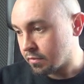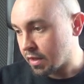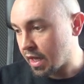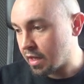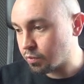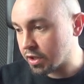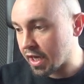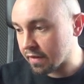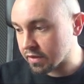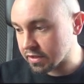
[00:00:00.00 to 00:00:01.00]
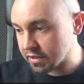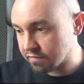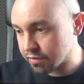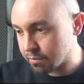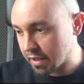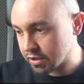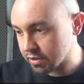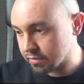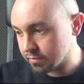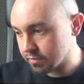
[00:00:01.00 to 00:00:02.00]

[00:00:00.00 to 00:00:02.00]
And we got this information